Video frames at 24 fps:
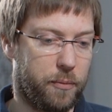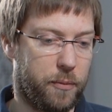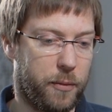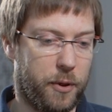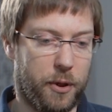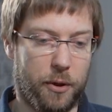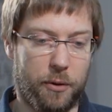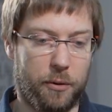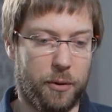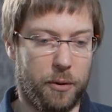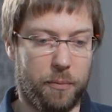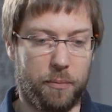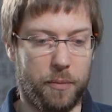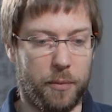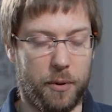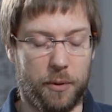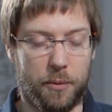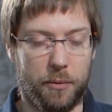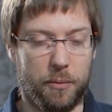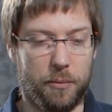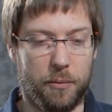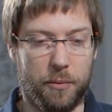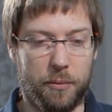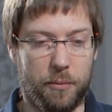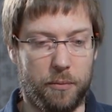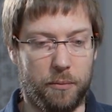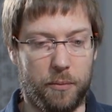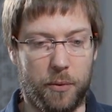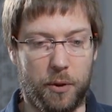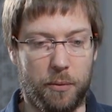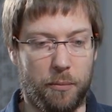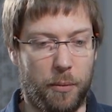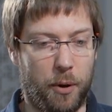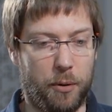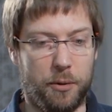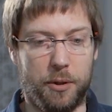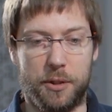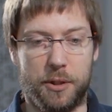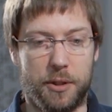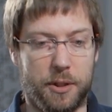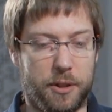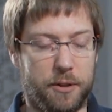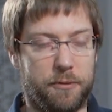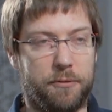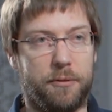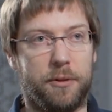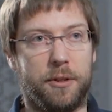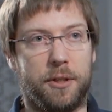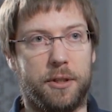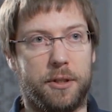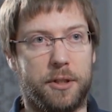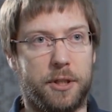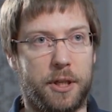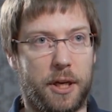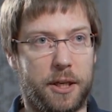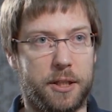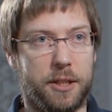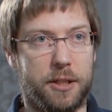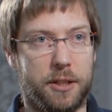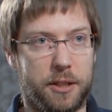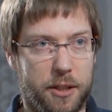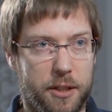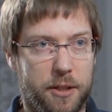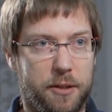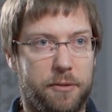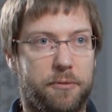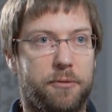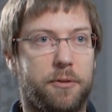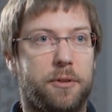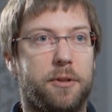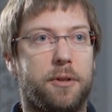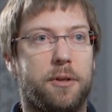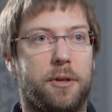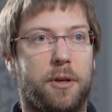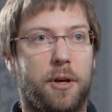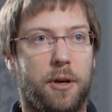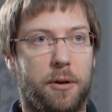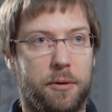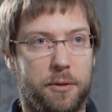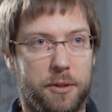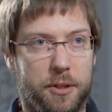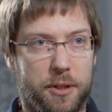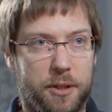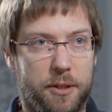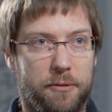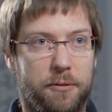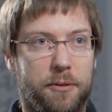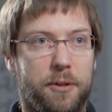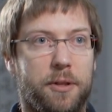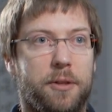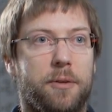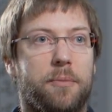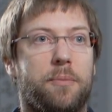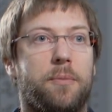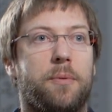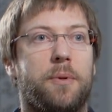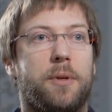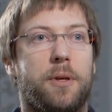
You know, the motors are different, the chassis are different, the cones are different.